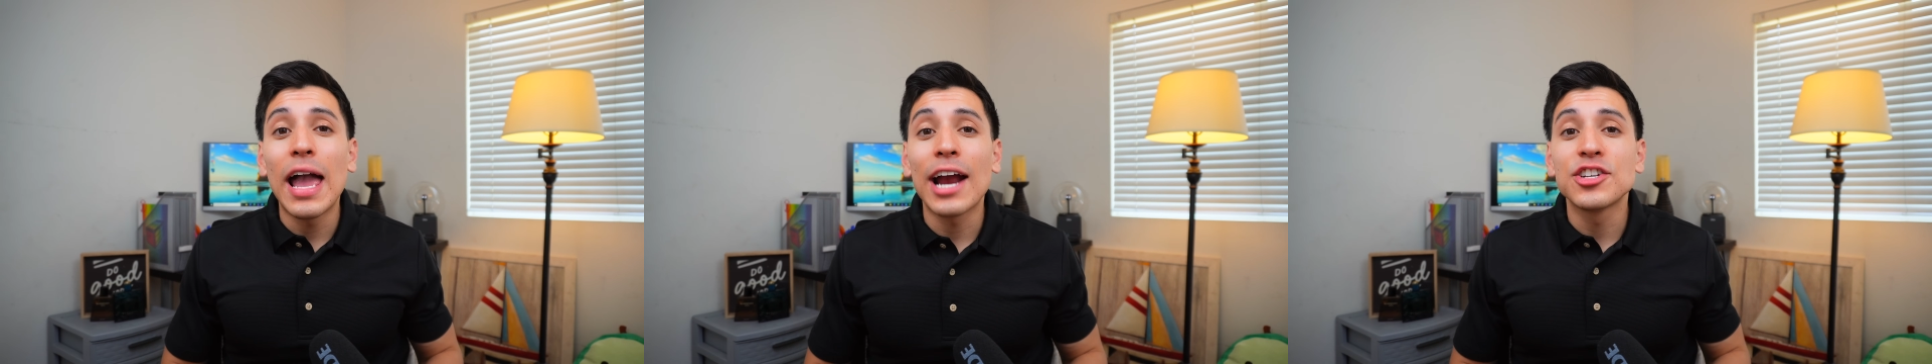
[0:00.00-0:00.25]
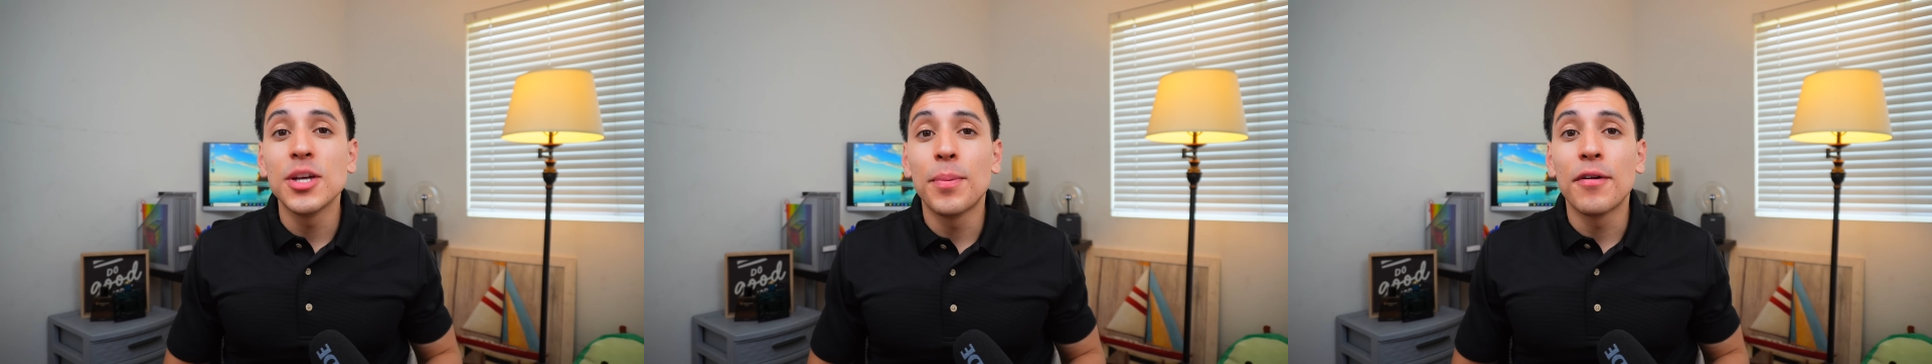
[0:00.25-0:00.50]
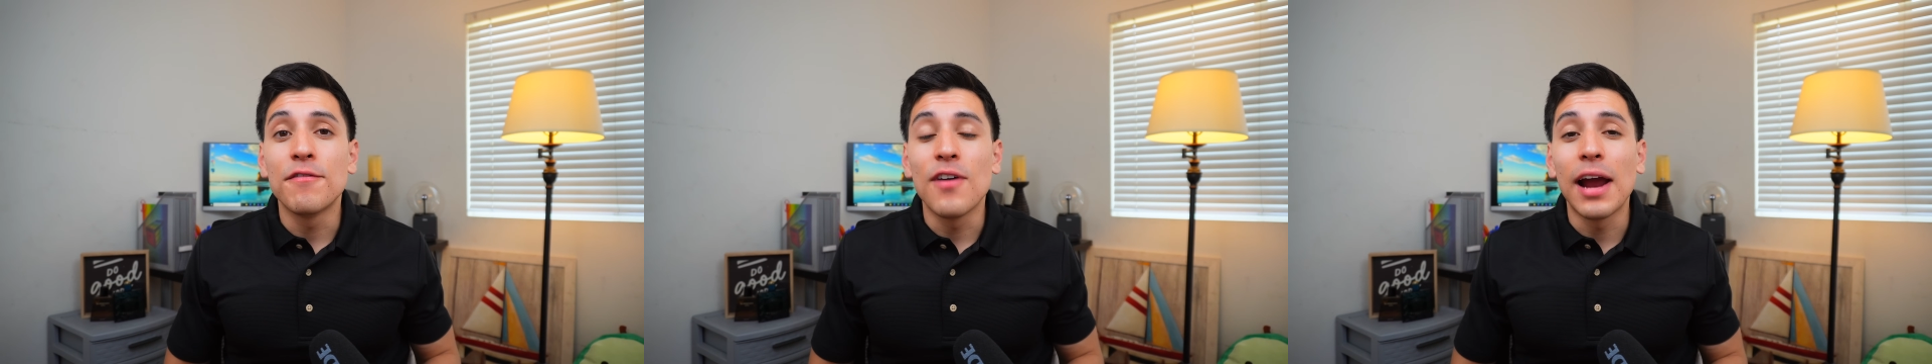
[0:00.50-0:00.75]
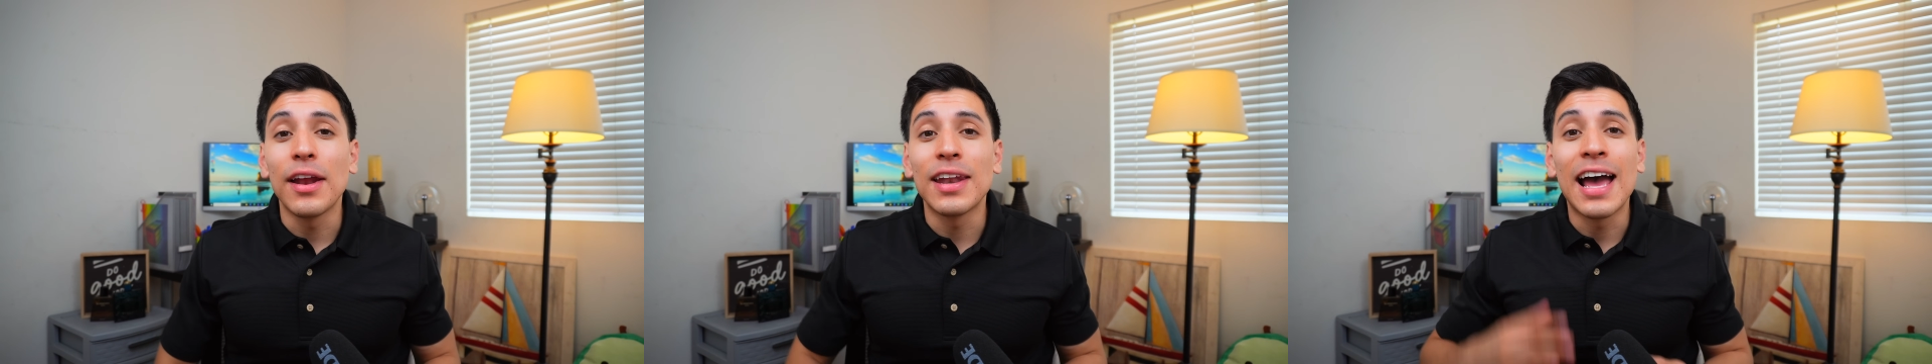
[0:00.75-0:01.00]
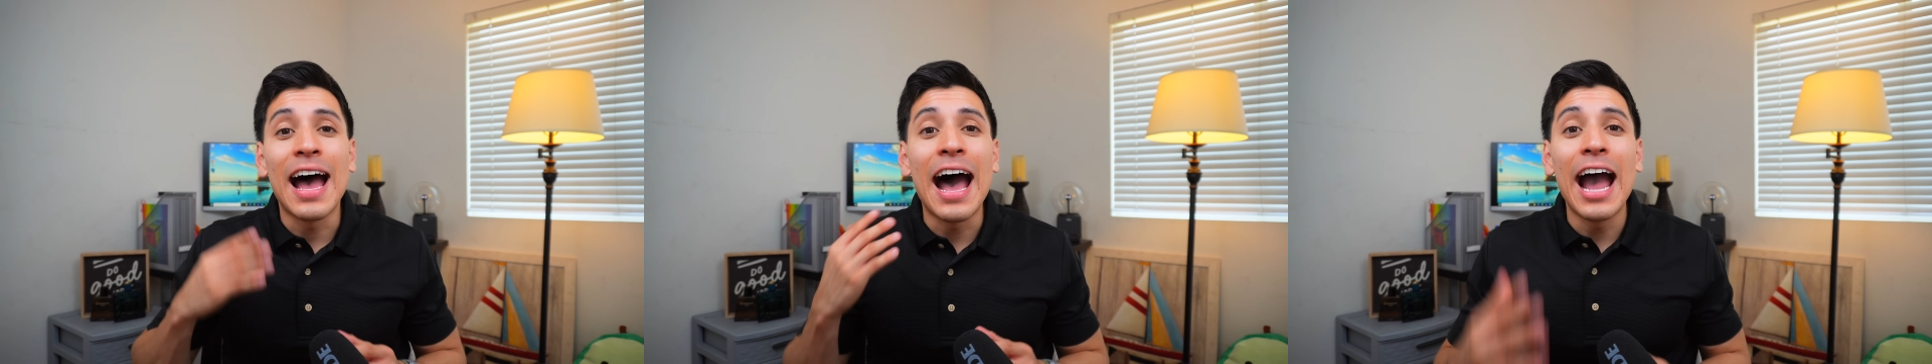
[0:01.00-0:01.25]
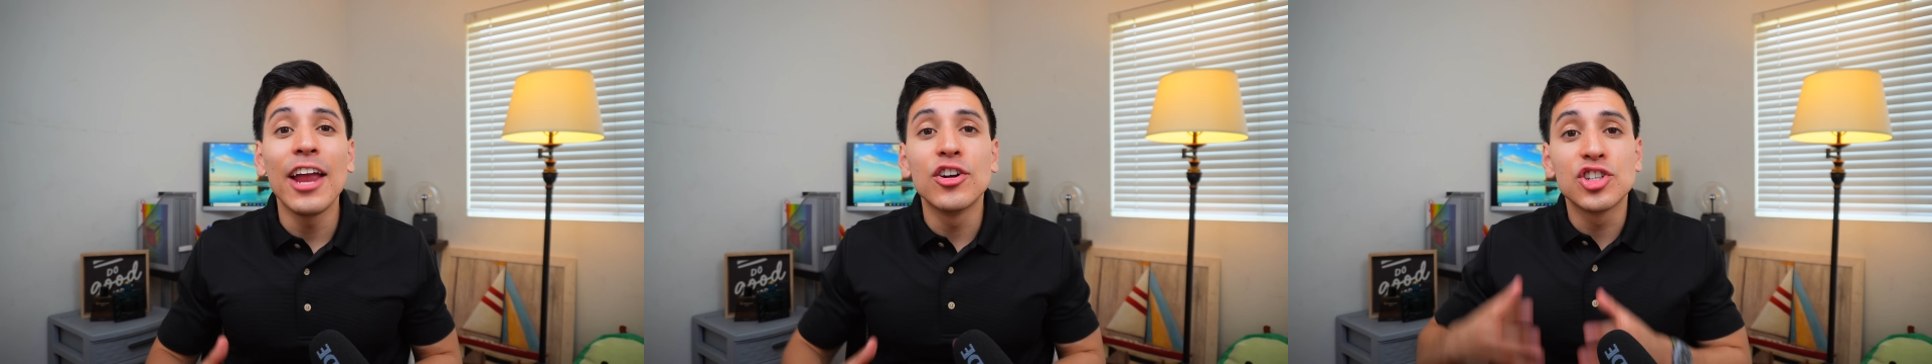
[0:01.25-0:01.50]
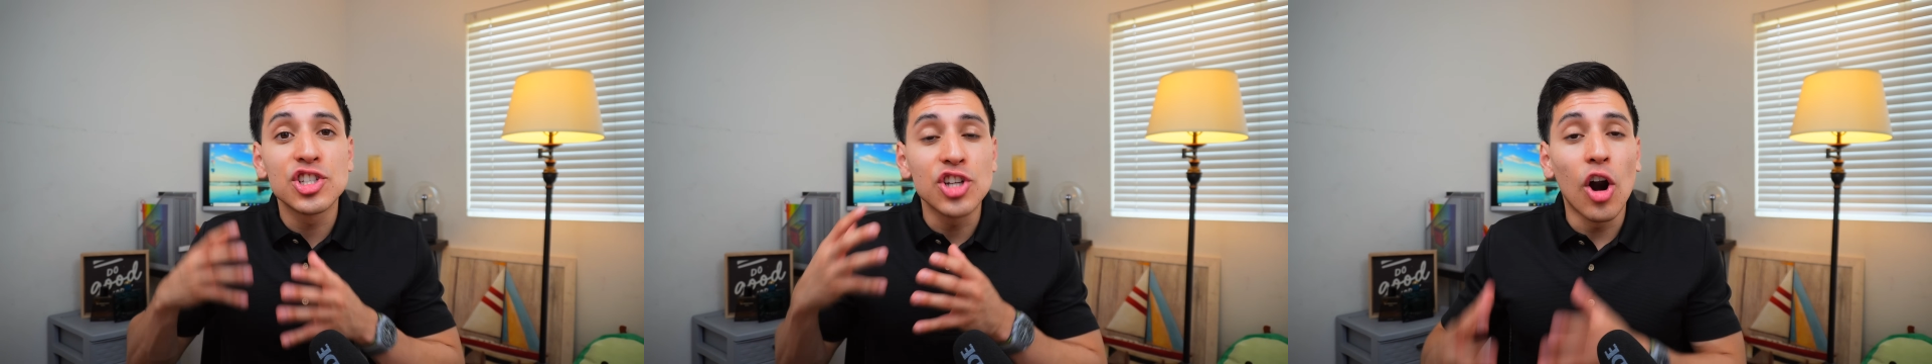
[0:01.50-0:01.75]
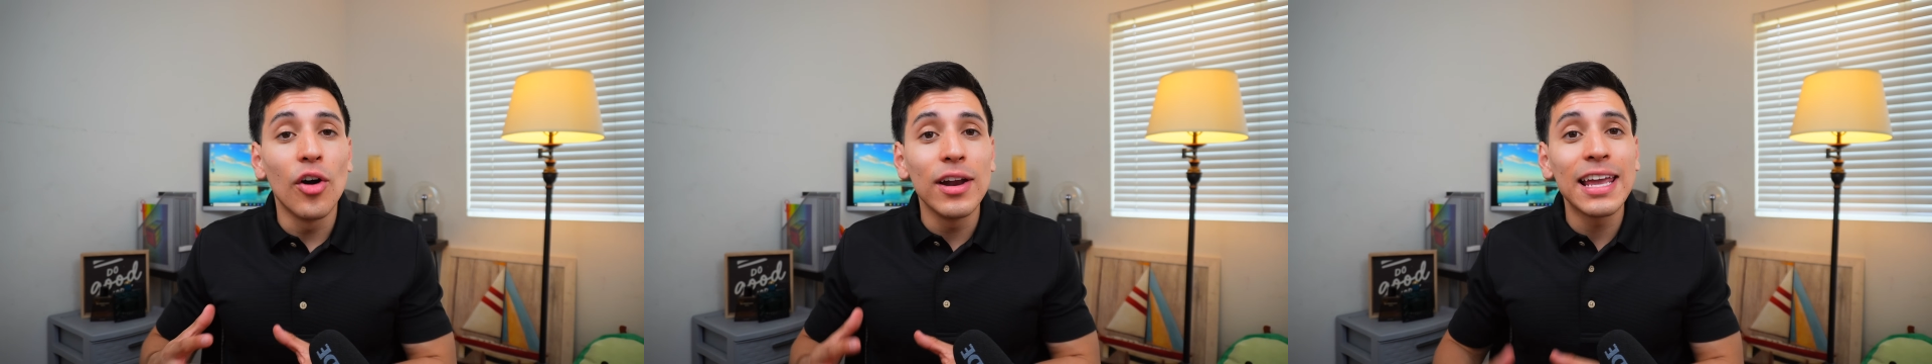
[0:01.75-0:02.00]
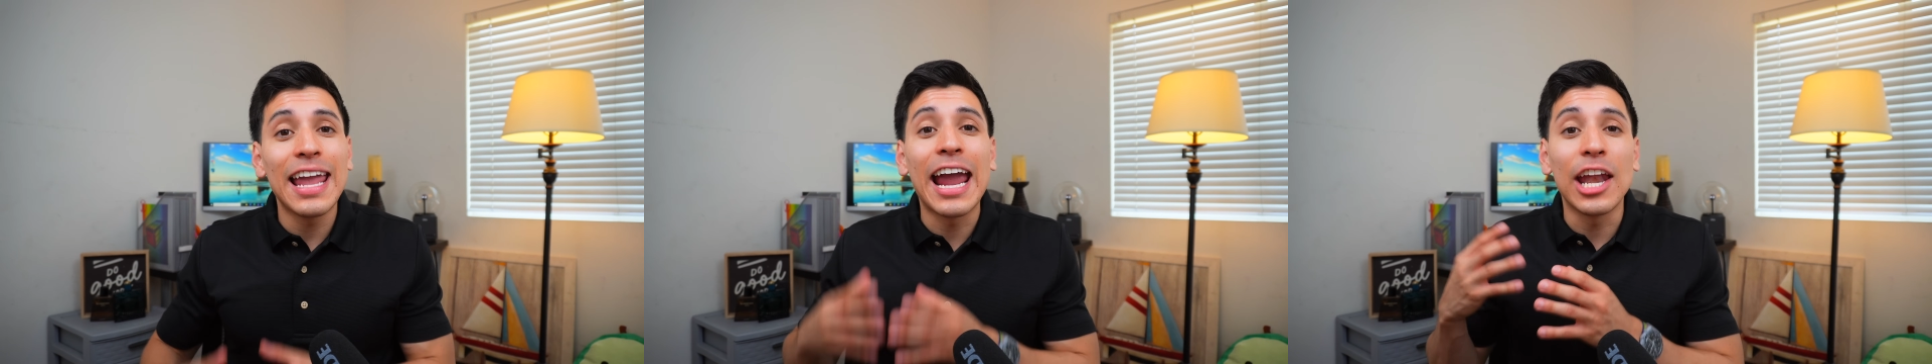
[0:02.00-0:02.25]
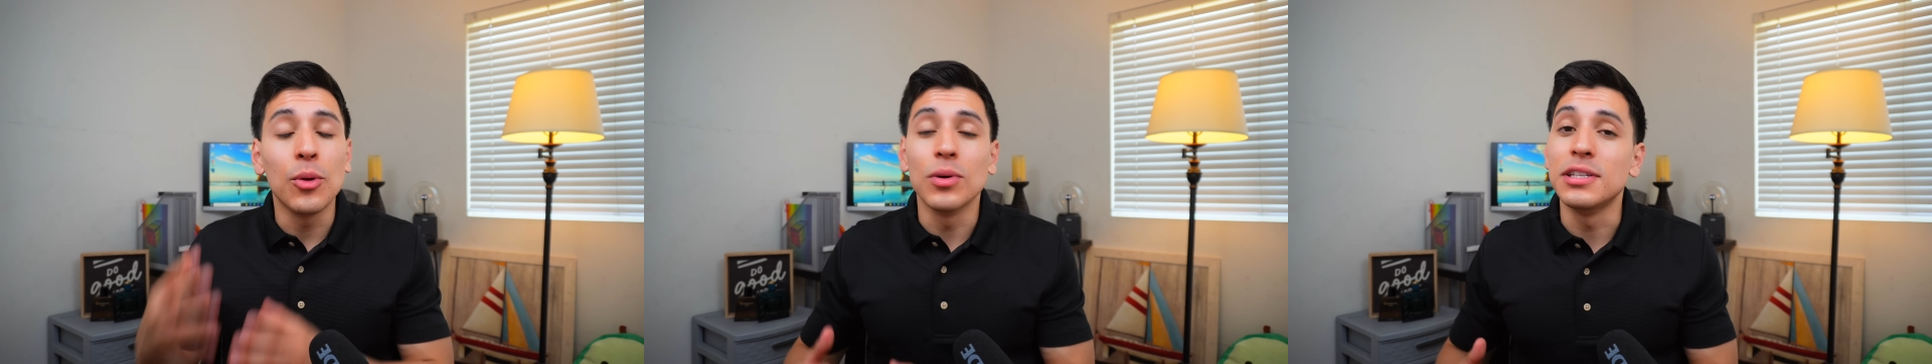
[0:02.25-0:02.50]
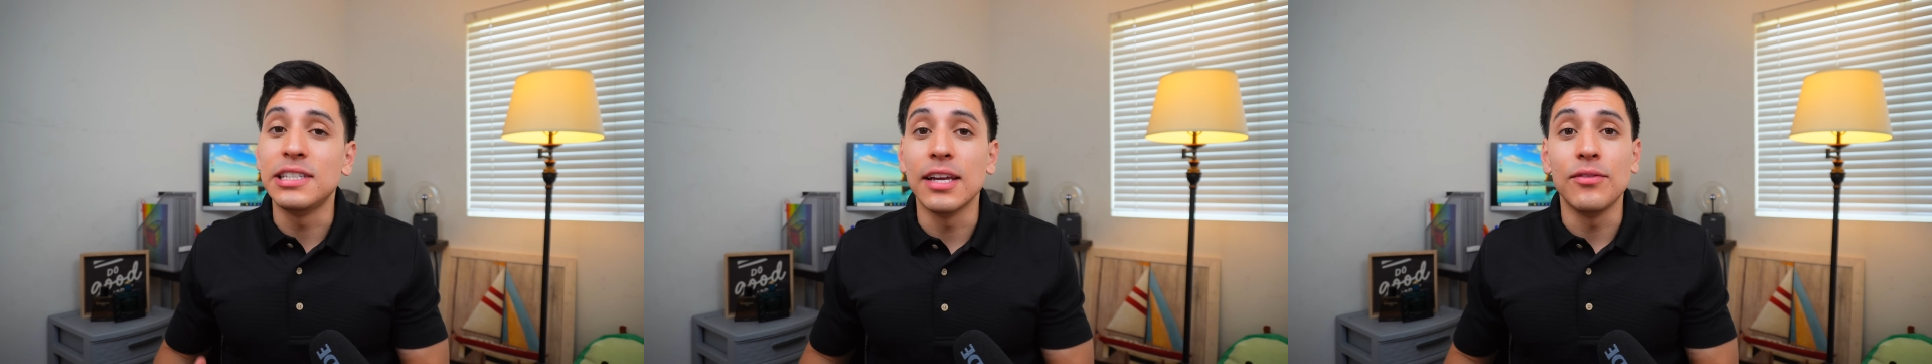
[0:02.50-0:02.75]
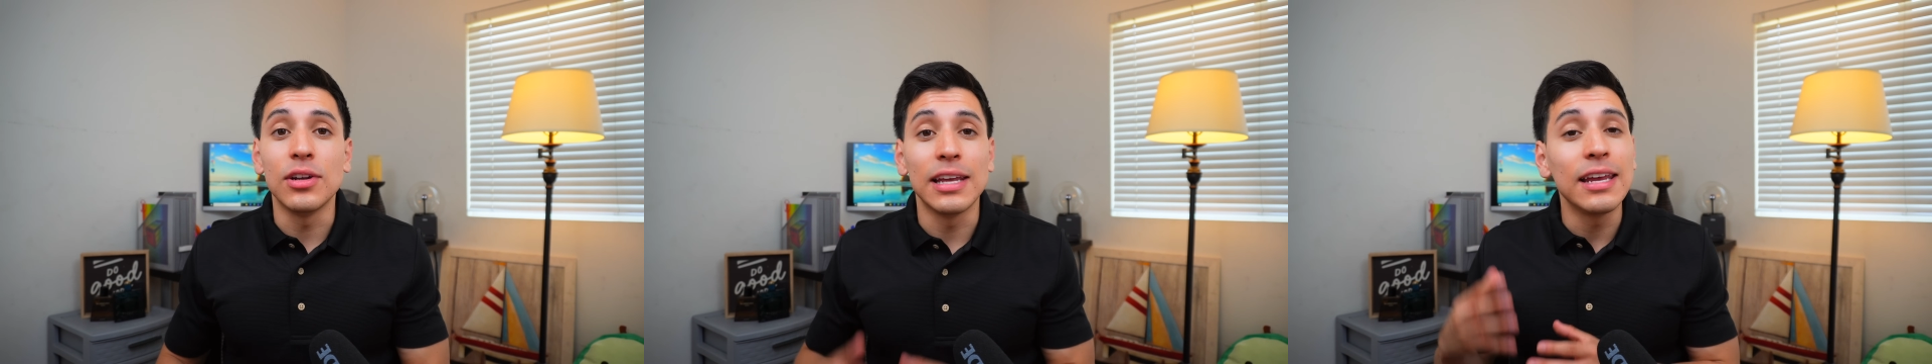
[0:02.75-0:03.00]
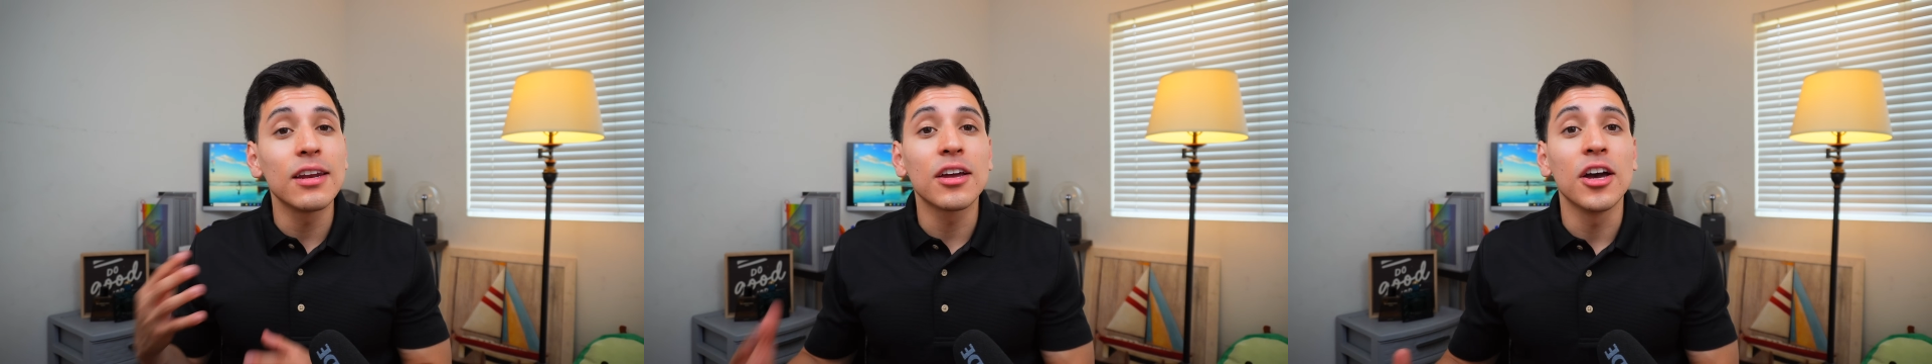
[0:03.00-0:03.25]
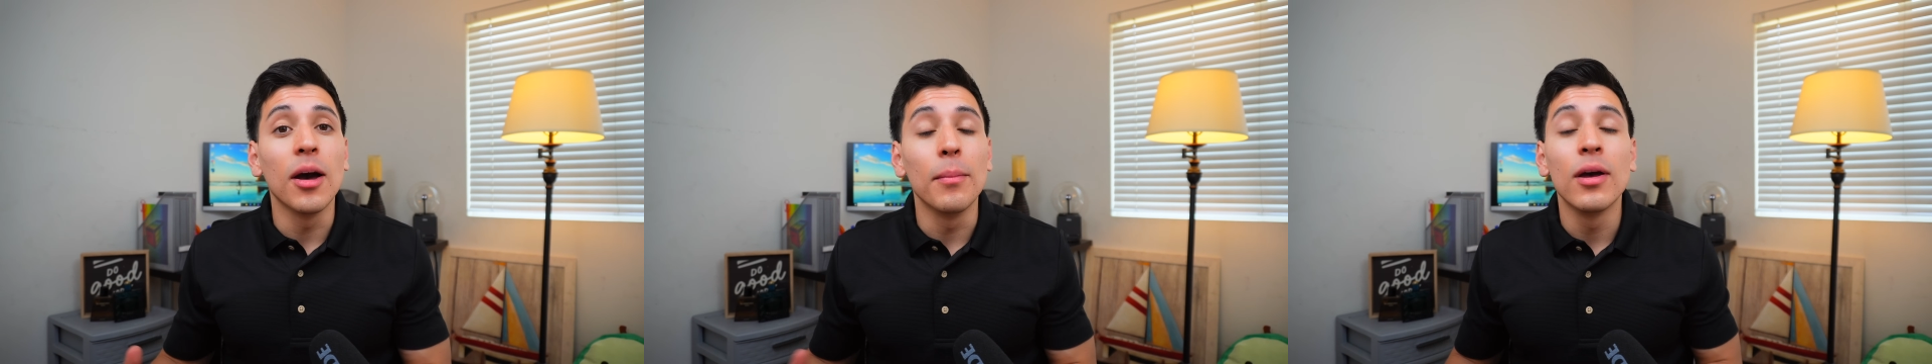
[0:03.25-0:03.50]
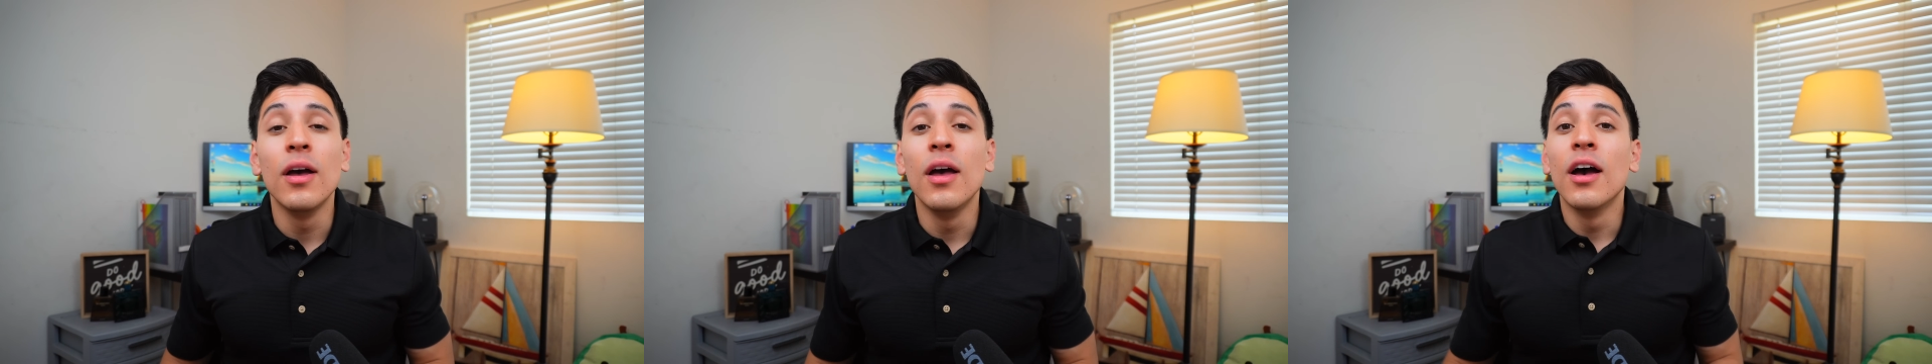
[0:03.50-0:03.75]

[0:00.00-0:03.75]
actually provided higher starting annual dividend income